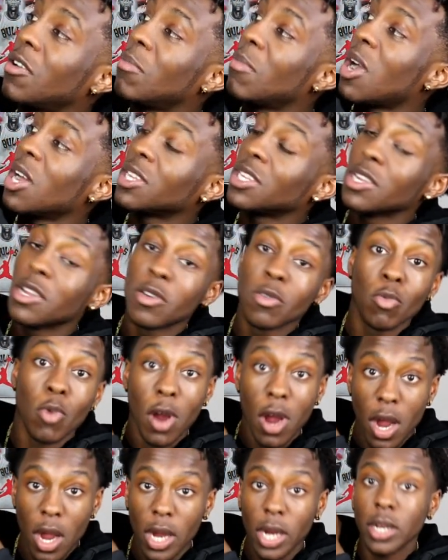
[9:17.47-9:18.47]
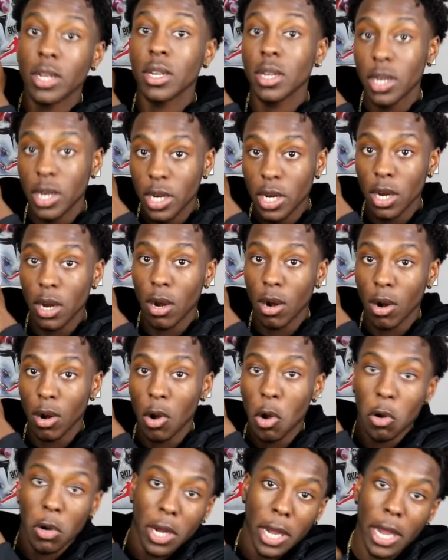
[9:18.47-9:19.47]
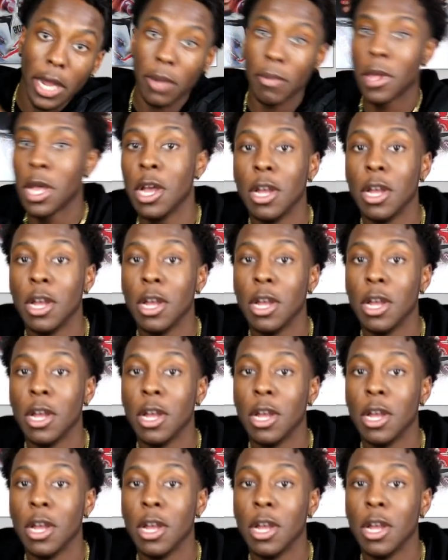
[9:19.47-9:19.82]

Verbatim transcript: button right here, okay?